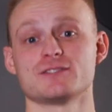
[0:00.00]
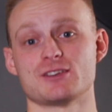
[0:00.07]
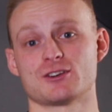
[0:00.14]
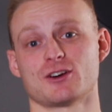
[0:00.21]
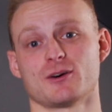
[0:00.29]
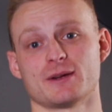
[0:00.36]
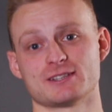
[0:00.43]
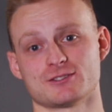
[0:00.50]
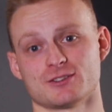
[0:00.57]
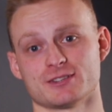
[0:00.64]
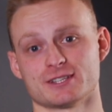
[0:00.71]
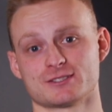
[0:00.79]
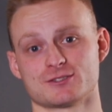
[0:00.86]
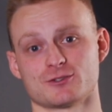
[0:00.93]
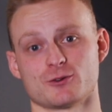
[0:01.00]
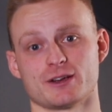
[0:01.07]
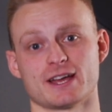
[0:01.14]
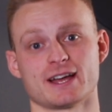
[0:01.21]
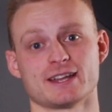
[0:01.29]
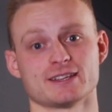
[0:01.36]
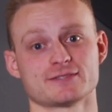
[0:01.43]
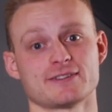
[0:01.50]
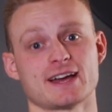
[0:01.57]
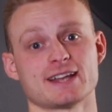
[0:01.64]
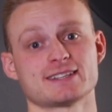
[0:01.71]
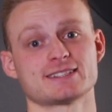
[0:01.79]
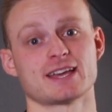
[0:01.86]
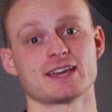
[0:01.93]
of you commented on this story, and it's fair
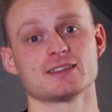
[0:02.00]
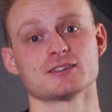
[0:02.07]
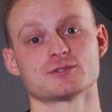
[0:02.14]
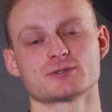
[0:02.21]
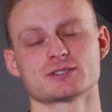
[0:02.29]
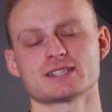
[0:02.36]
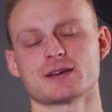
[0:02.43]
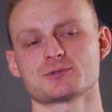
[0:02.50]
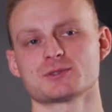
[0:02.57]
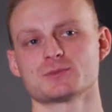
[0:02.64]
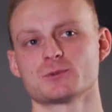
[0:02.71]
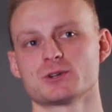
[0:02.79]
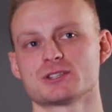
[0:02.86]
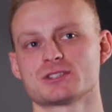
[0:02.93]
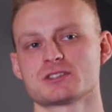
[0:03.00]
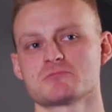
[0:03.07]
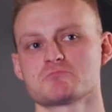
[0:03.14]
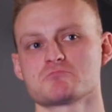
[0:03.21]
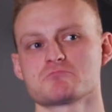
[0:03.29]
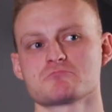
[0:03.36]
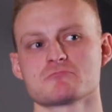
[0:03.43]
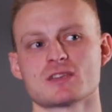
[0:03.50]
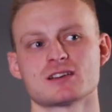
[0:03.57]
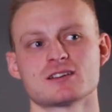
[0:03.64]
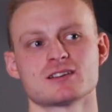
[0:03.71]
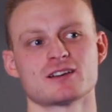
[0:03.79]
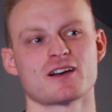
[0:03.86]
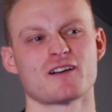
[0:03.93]
to say that the reception was
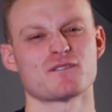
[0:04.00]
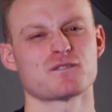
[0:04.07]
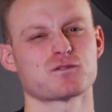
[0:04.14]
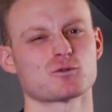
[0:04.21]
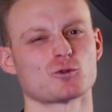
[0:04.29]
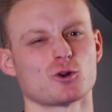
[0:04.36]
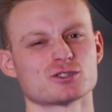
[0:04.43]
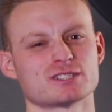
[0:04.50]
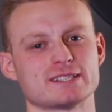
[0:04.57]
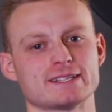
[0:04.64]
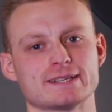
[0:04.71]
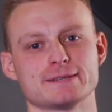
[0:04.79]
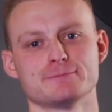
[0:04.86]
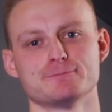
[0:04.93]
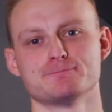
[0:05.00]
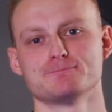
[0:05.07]
frosty.